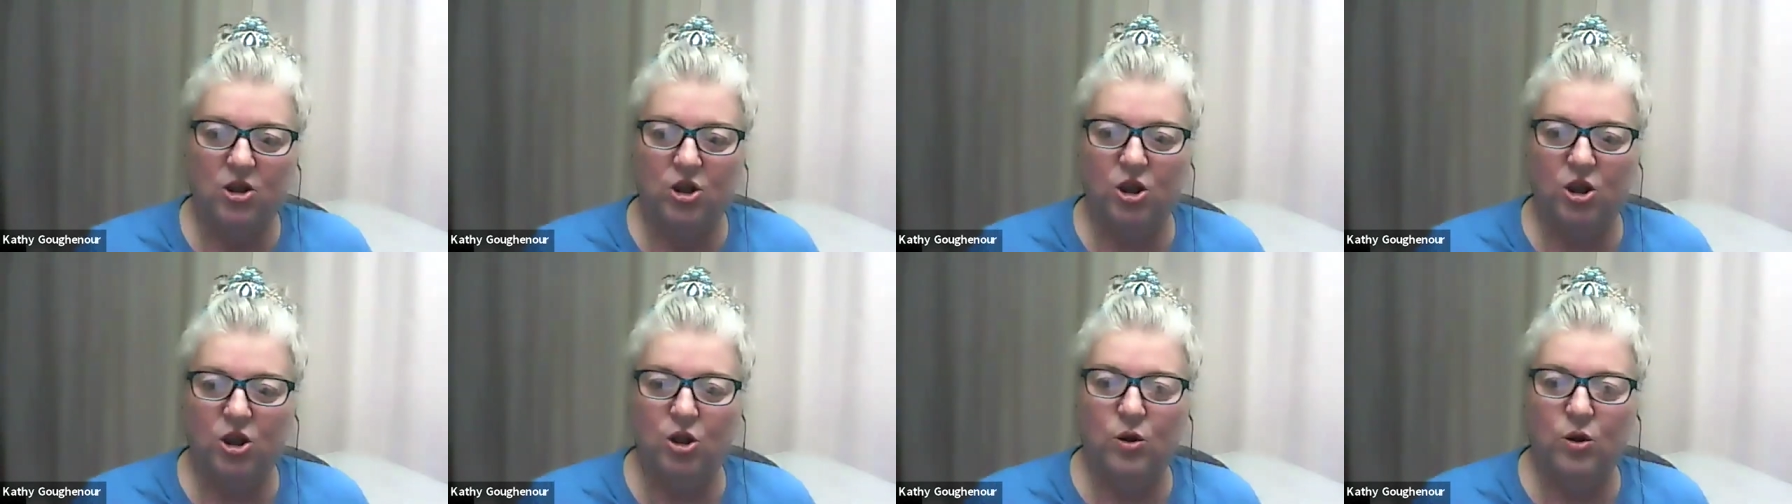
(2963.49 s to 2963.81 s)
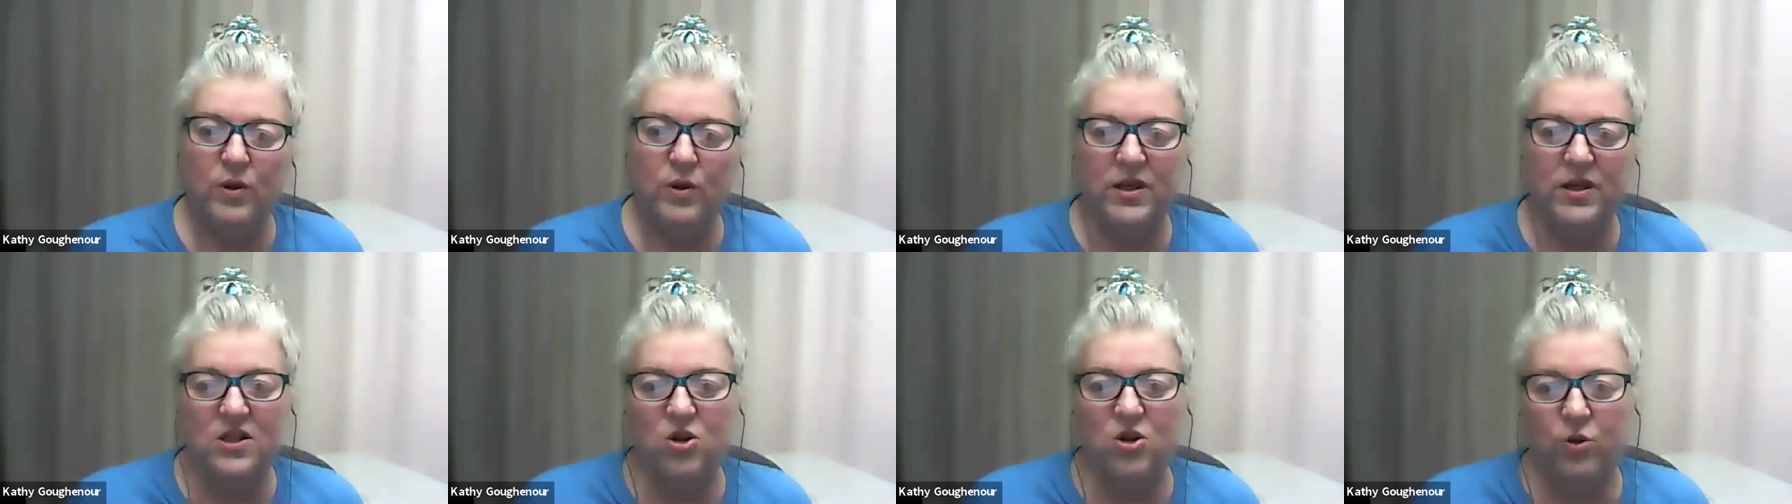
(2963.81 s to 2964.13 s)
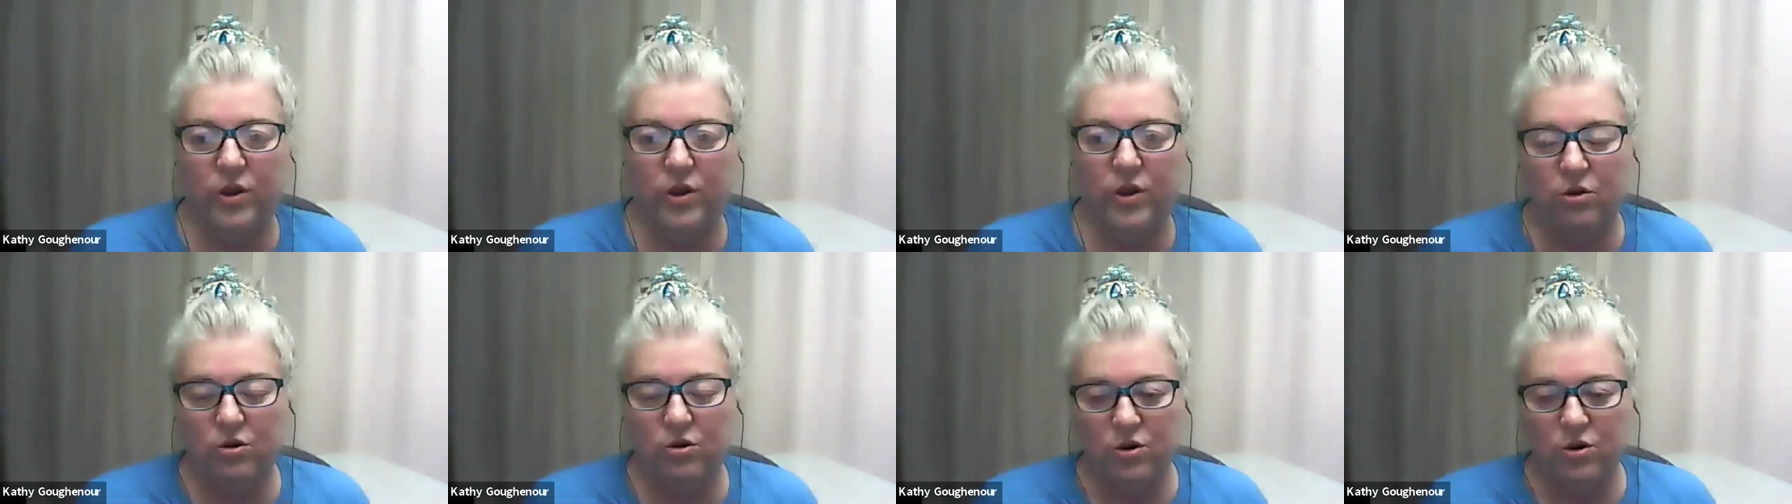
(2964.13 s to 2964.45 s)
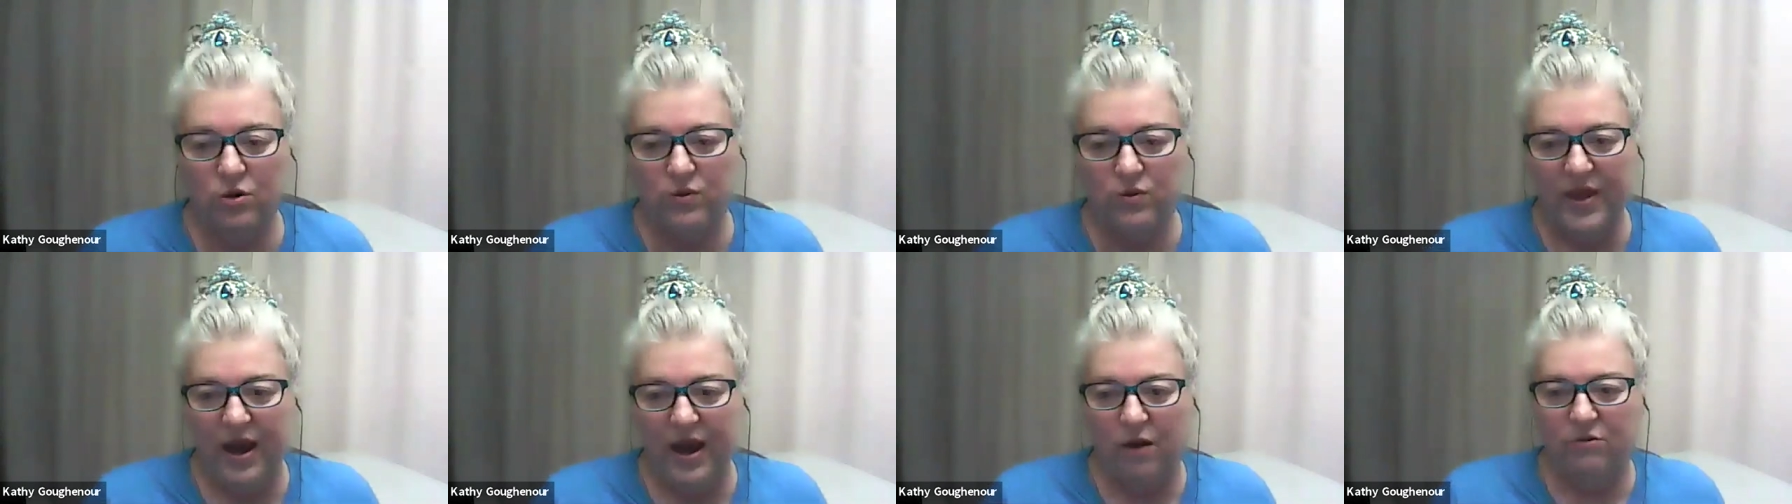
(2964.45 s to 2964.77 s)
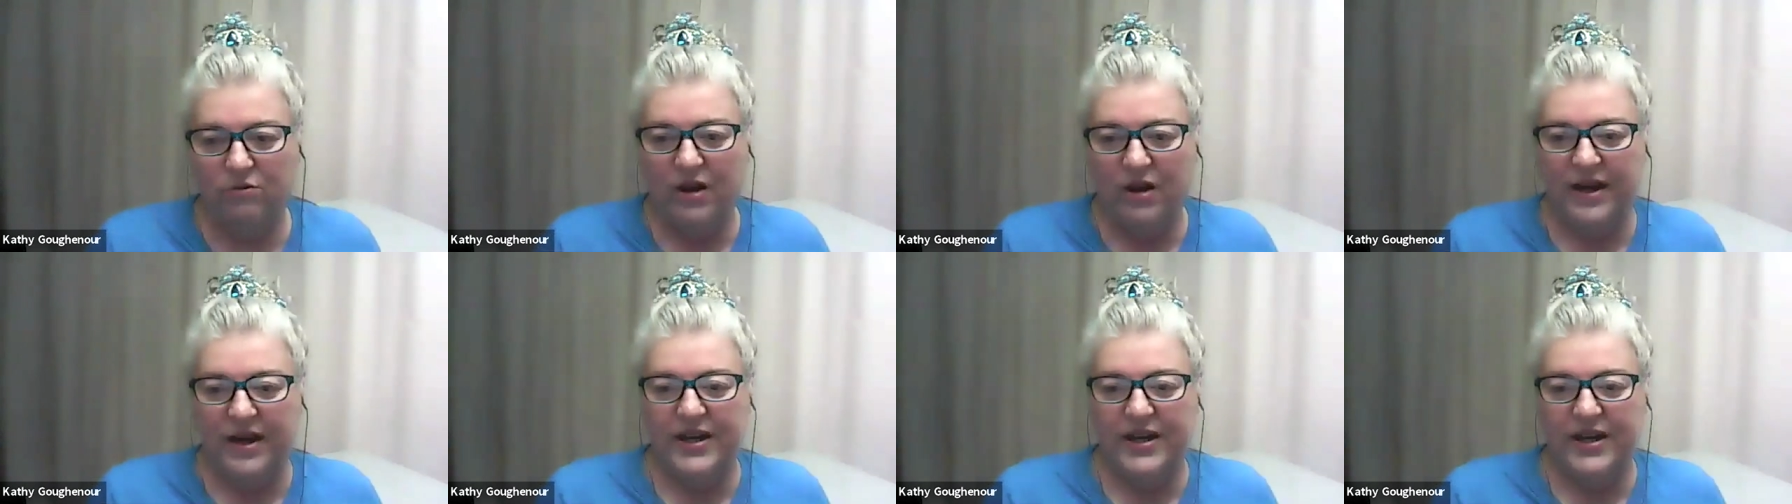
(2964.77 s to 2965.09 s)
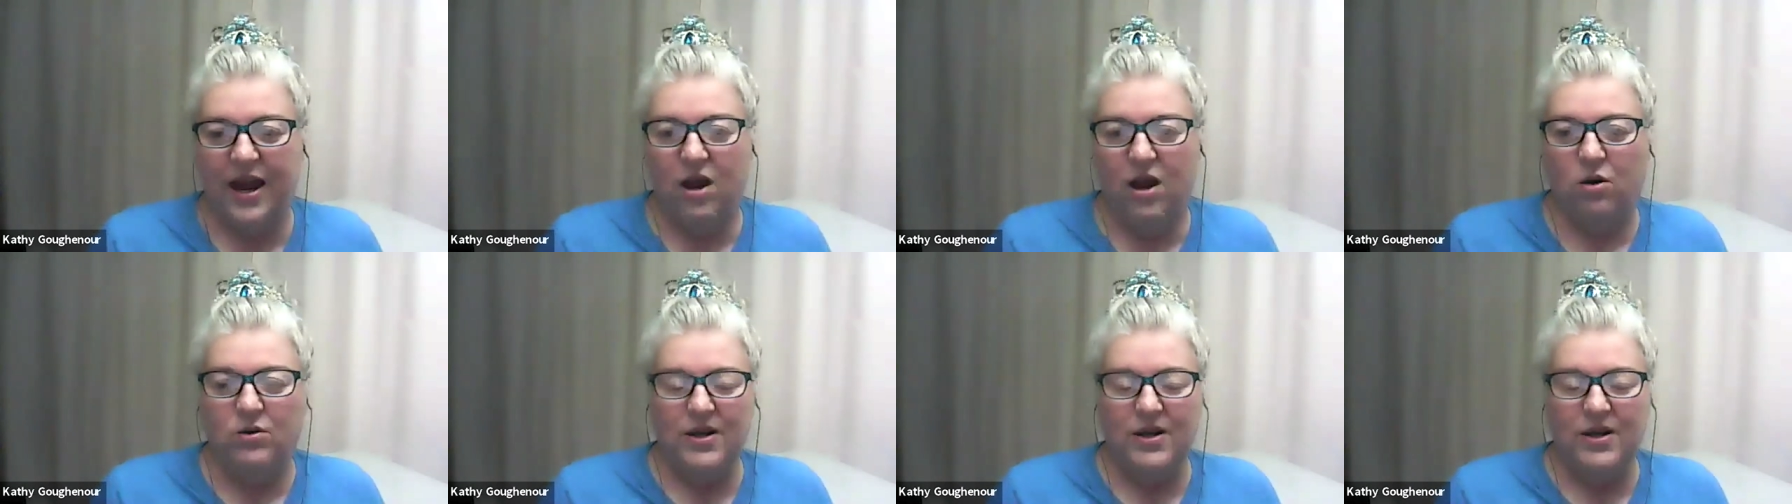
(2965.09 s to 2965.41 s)
who is going through that right
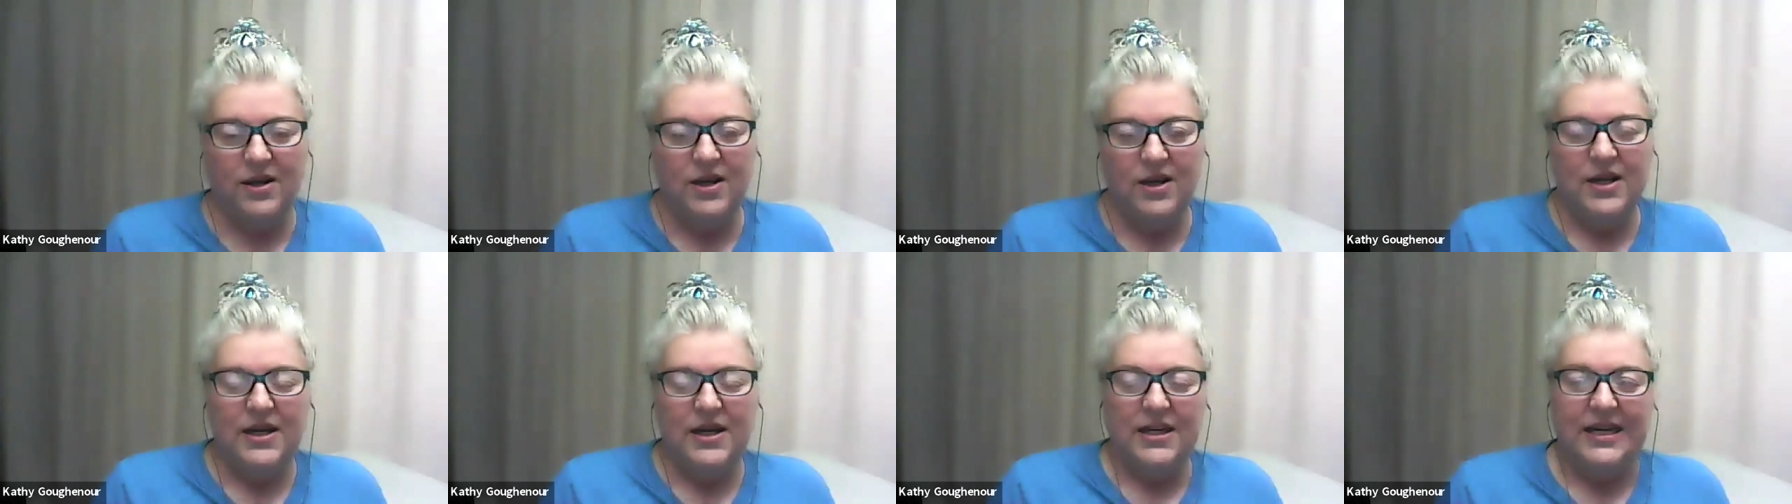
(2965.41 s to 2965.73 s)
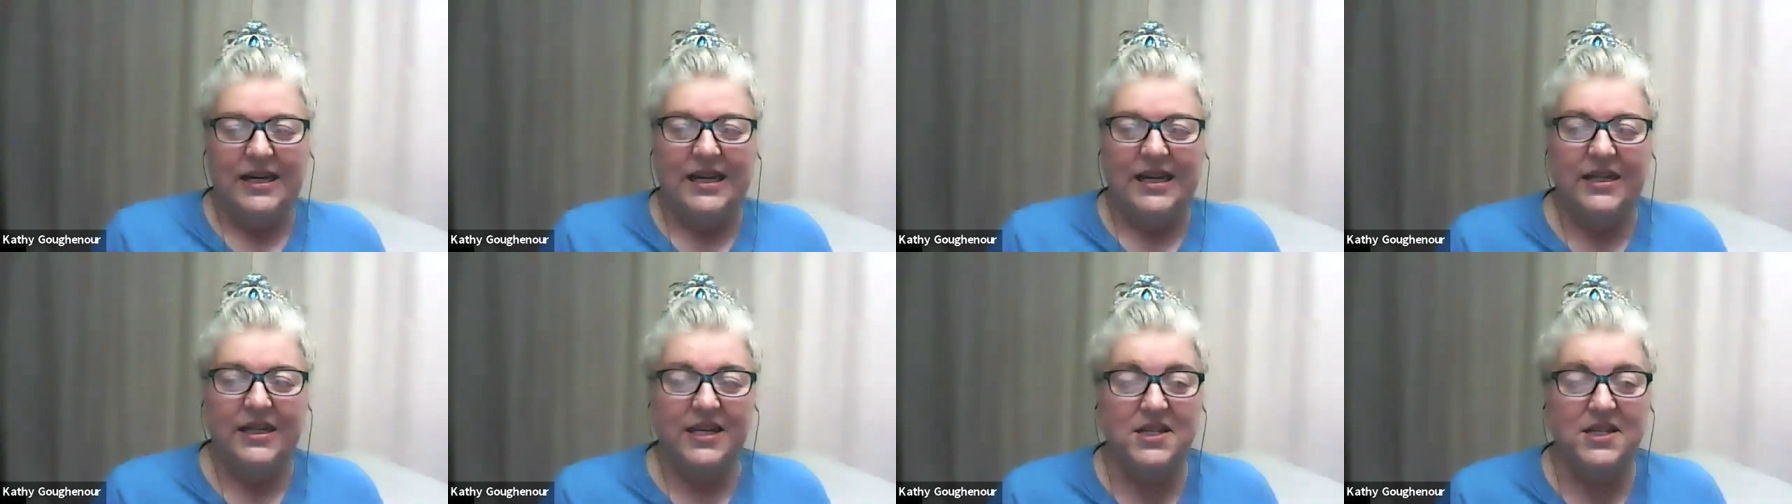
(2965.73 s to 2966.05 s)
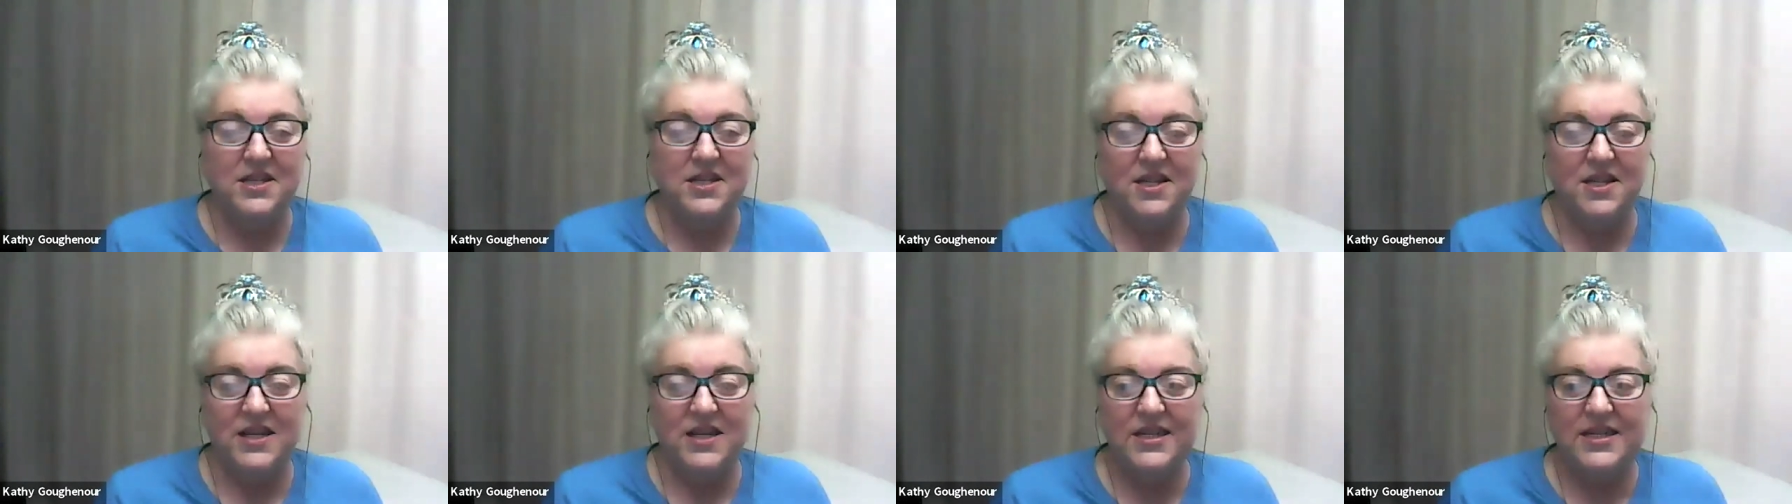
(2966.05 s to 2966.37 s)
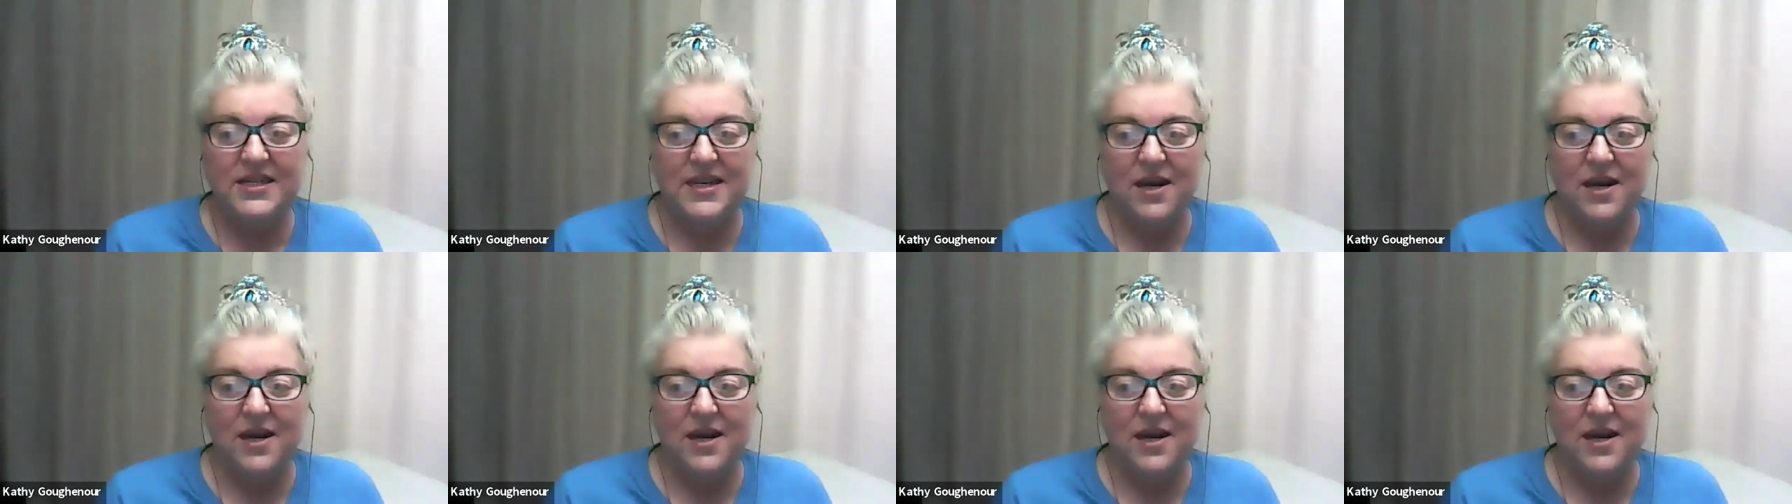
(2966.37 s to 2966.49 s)
now can listen to this.